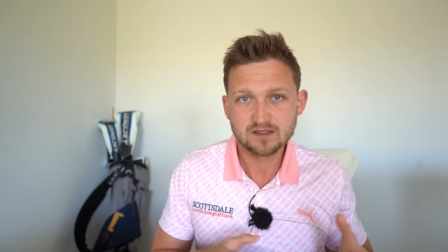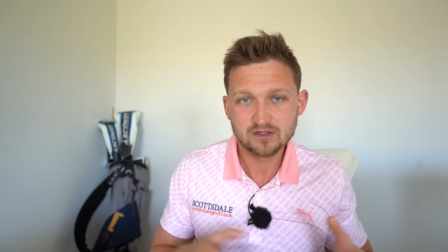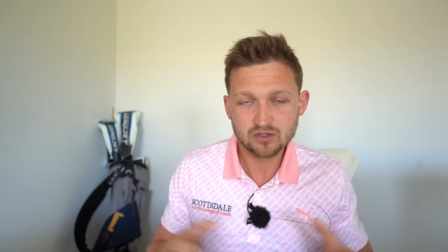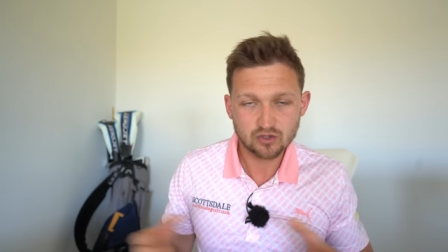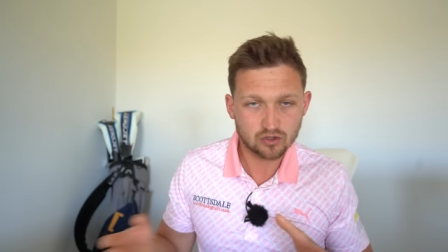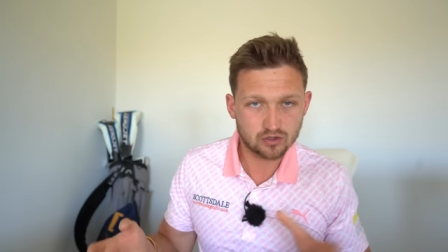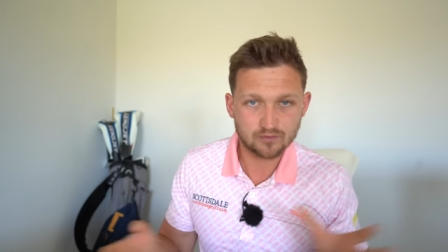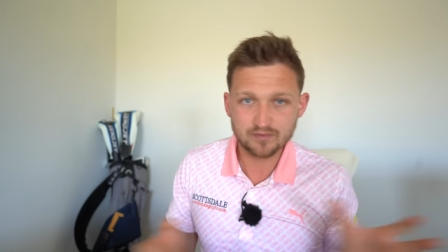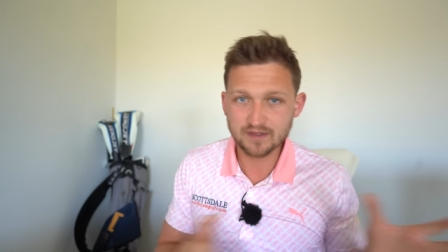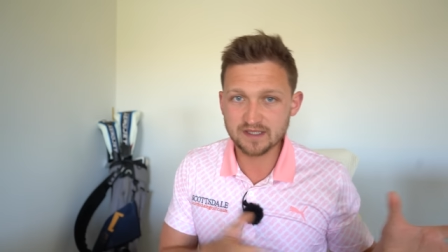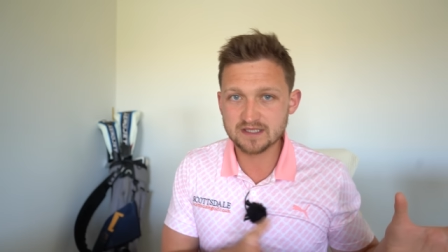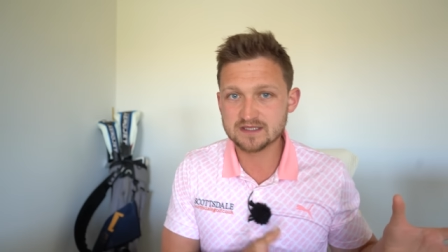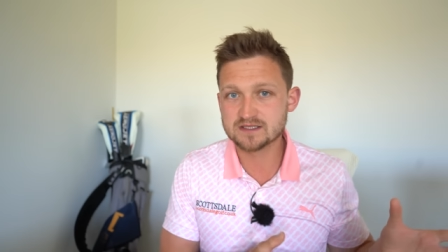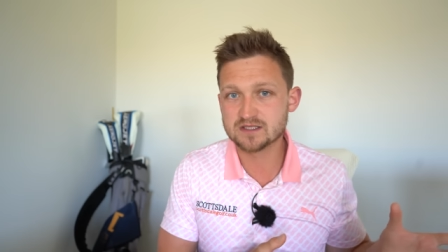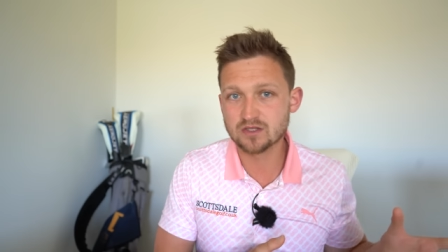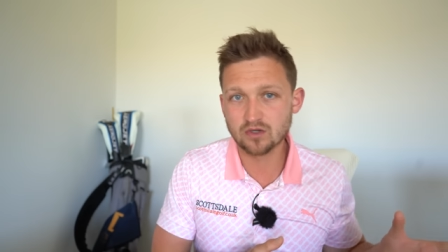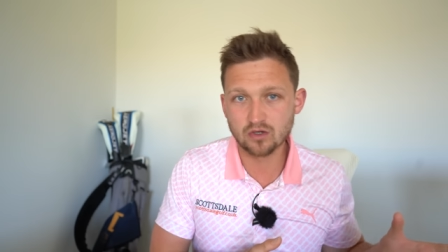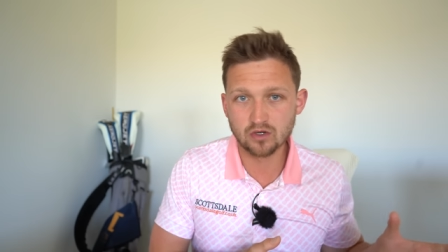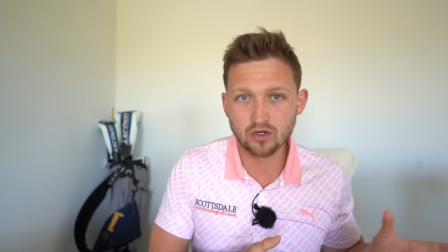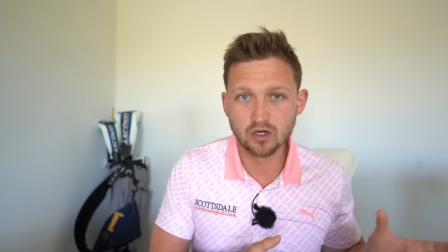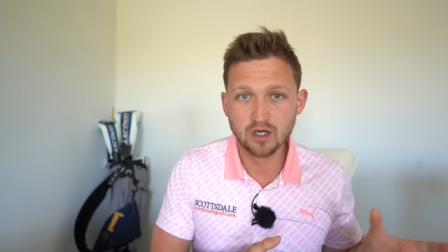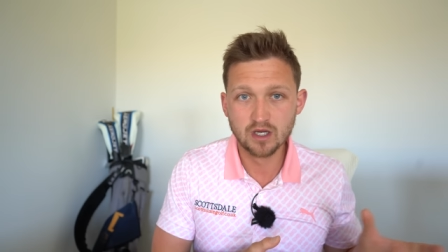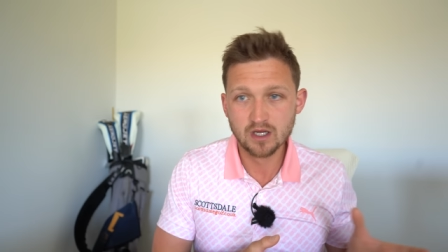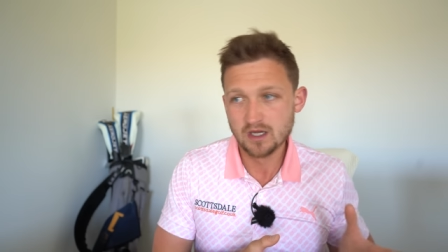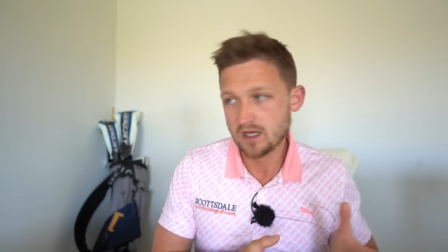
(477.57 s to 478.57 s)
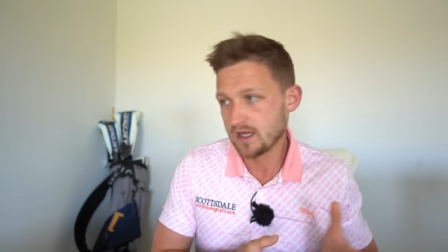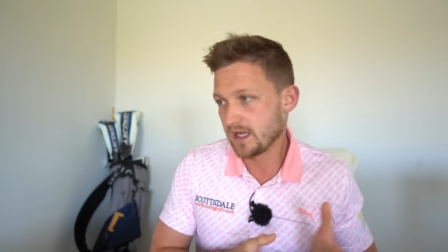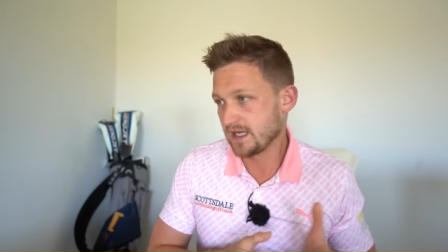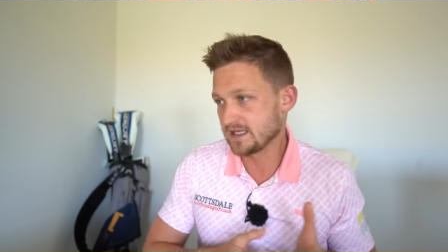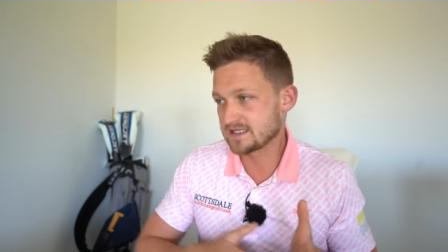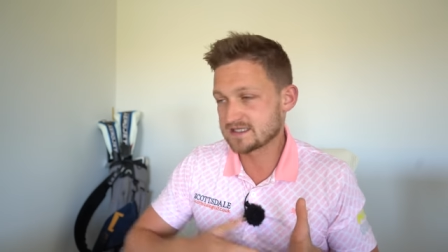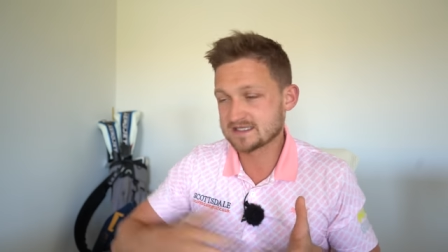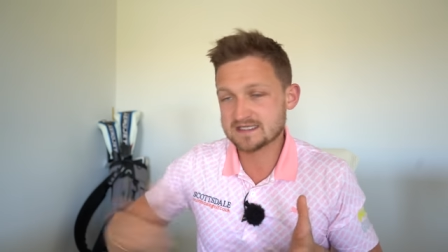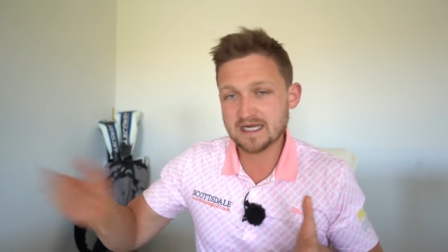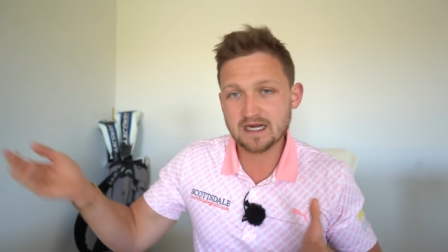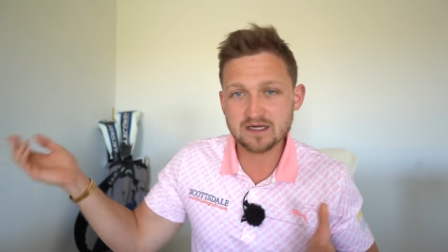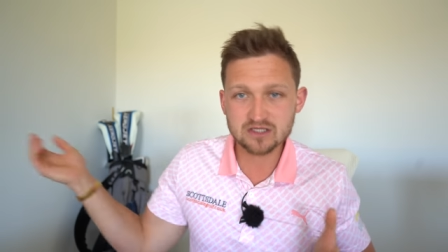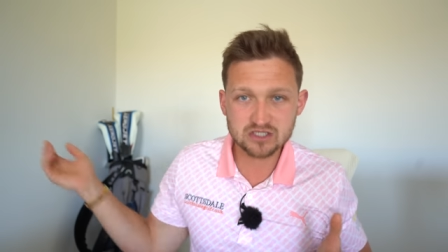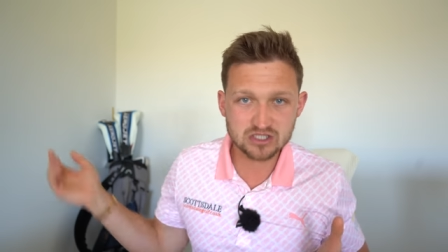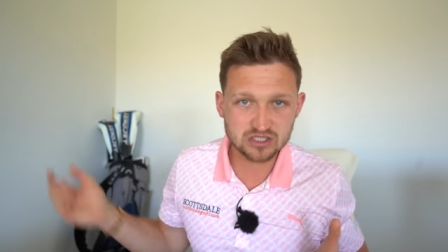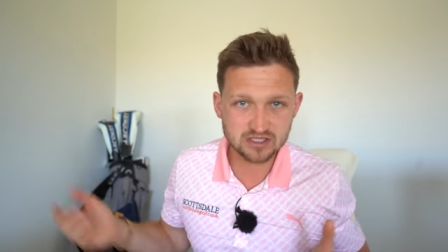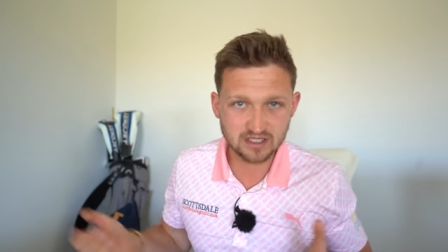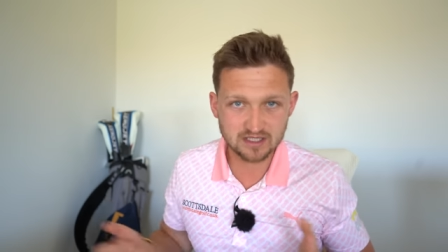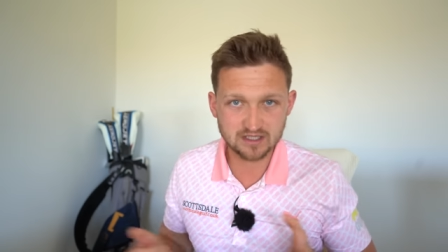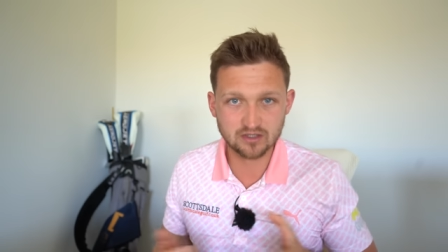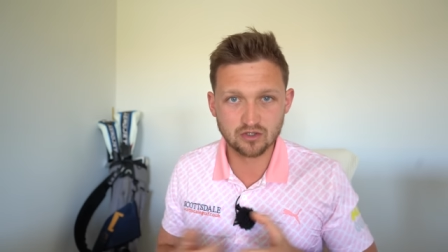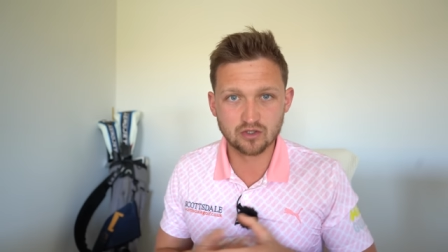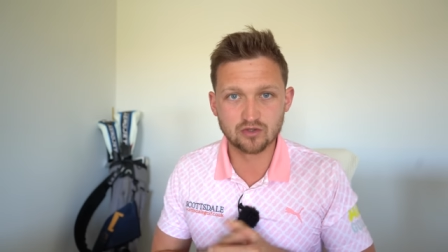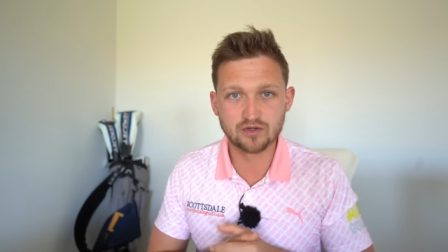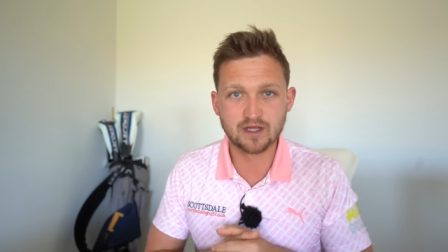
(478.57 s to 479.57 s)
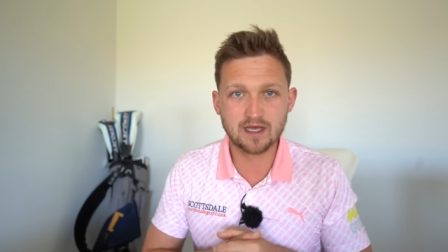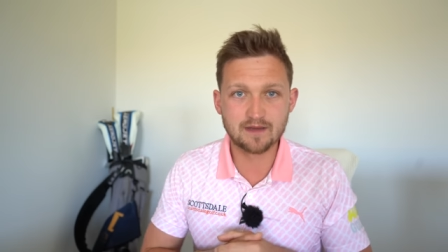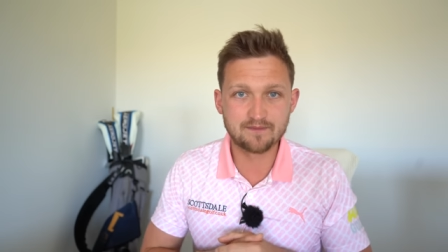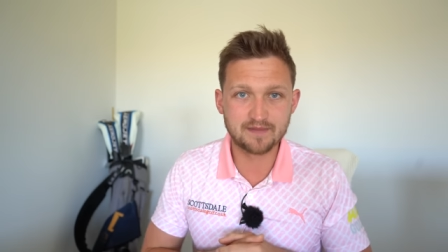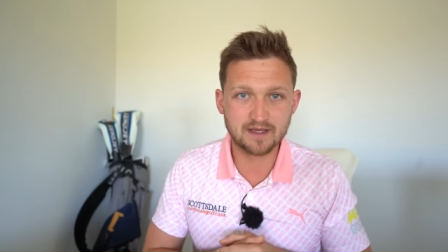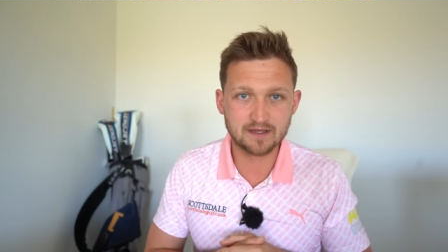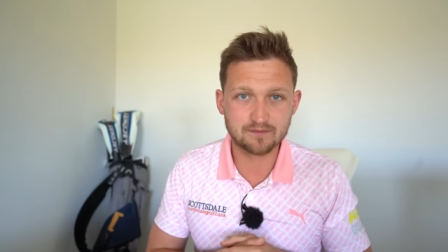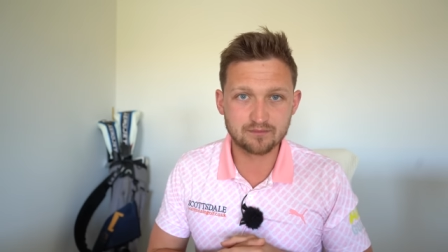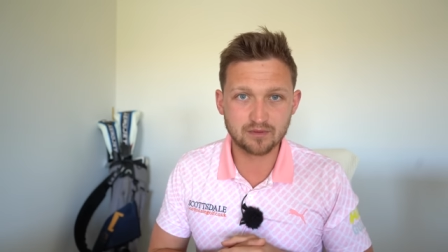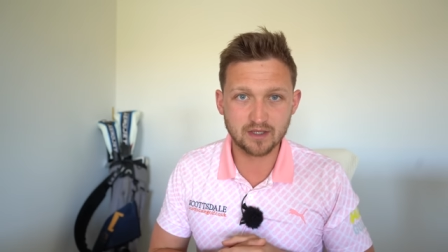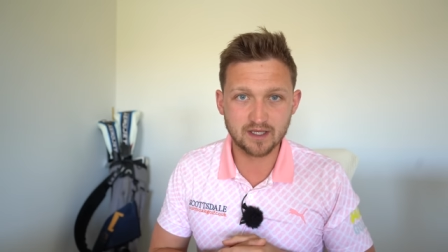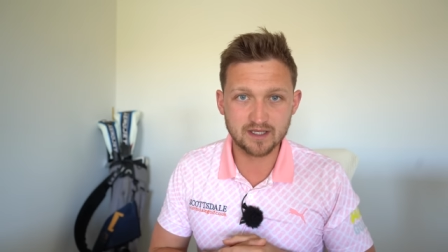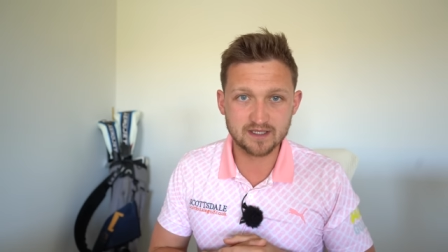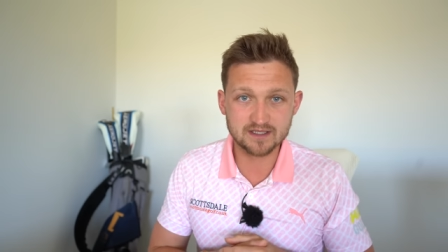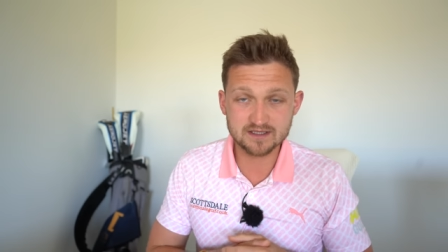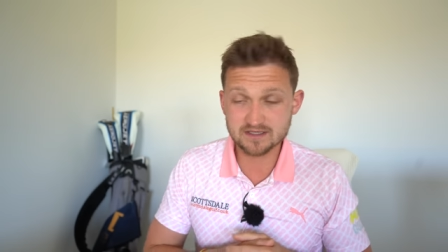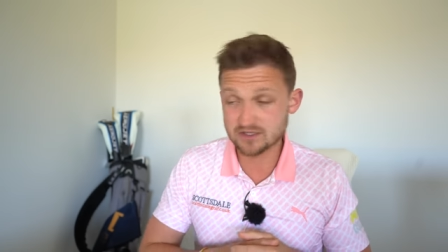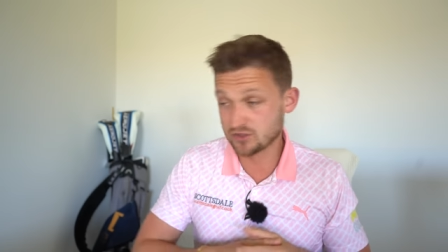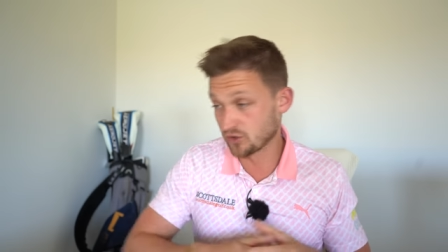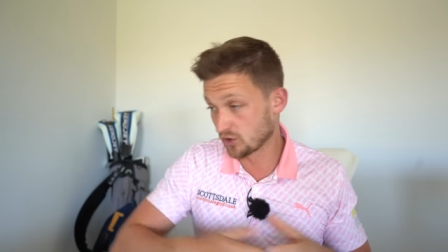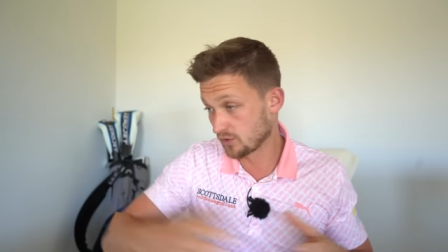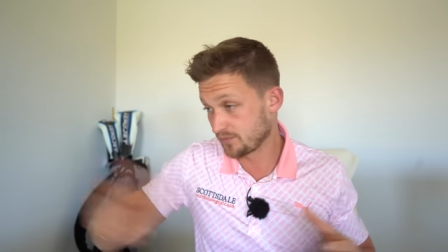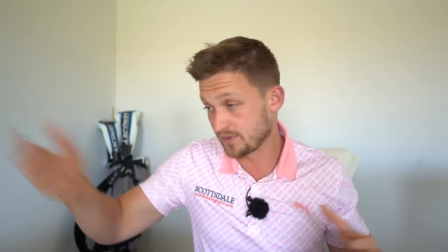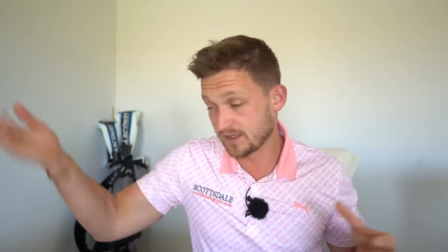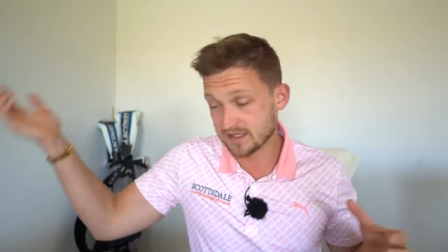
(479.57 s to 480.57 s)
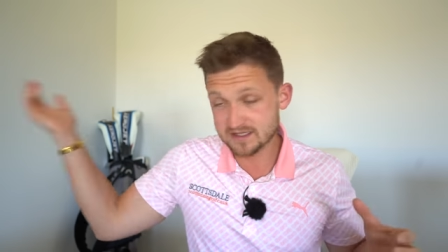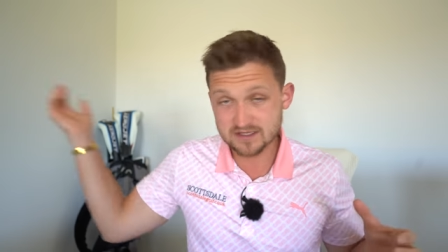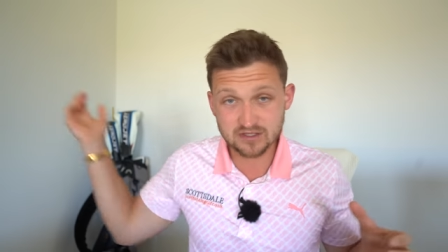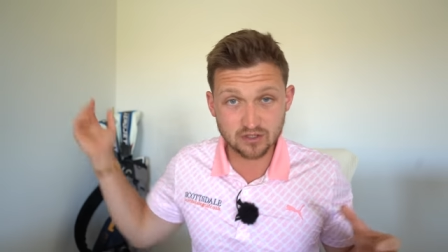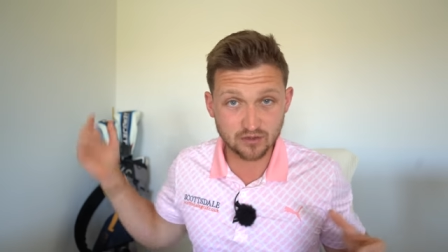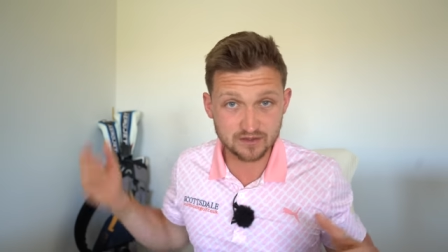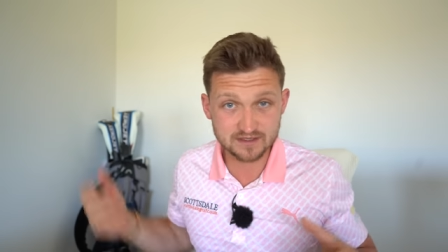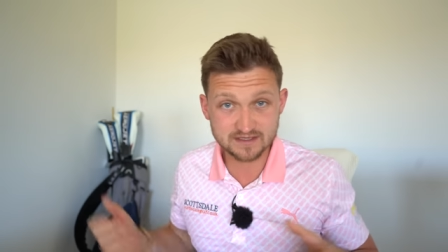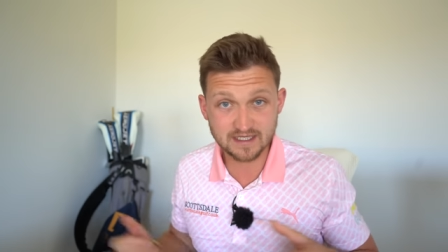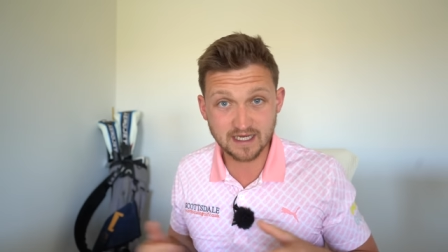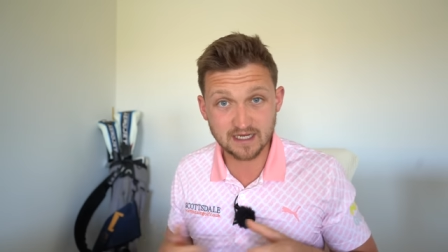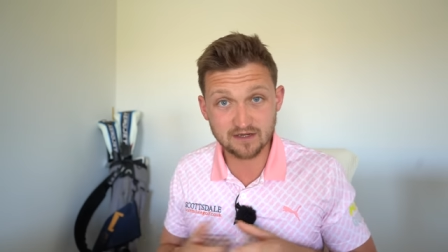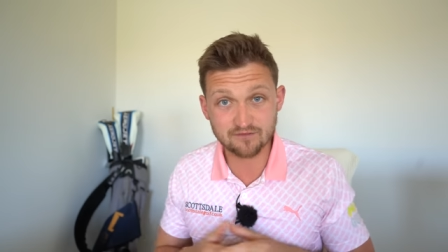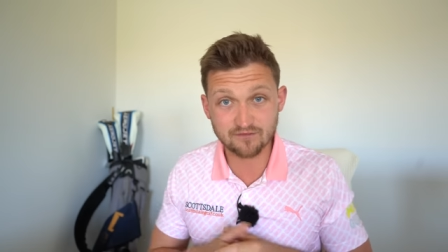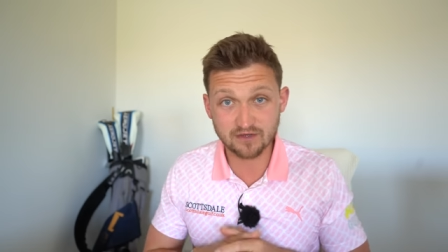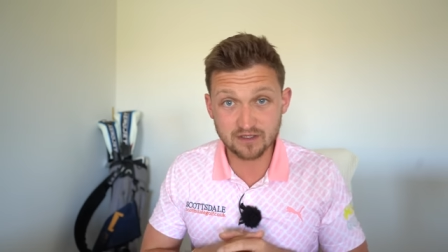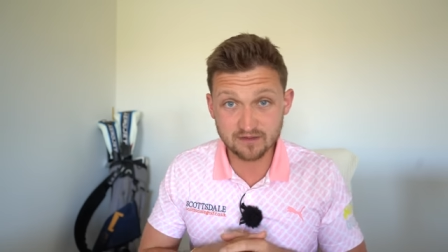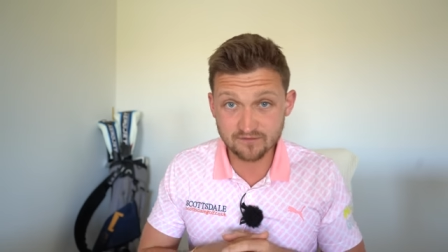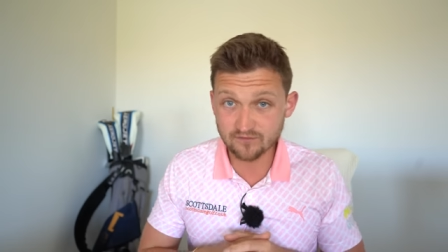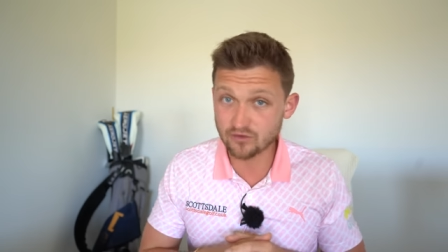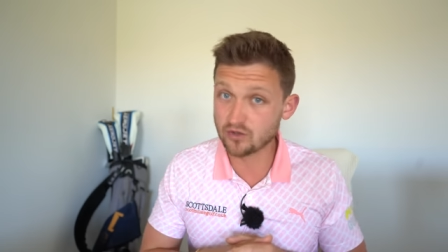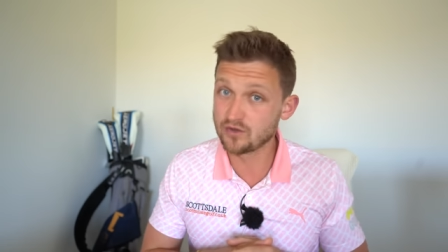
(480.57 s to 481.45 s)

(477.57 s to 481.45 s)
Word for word: European Tour is sanctioning all their big players. European Tour is getting rid of